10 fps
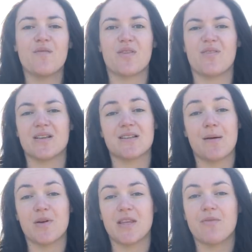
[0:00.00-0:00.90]
for the first
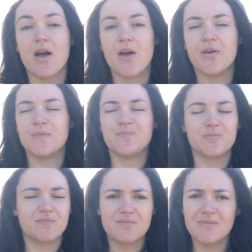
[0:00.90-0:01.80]
time on their own.
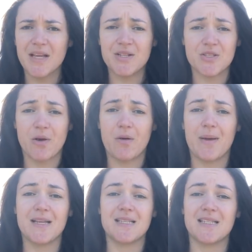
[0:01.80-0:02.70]
It's so
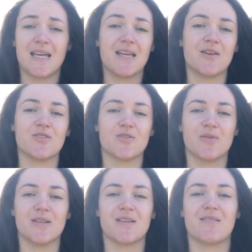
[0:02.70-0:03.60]
amazing to hear those
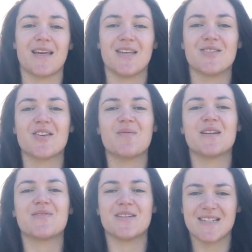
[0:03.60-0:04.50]
stories, so thank you so
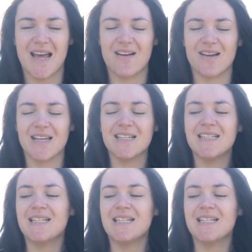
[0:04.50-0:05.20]
much for sharing.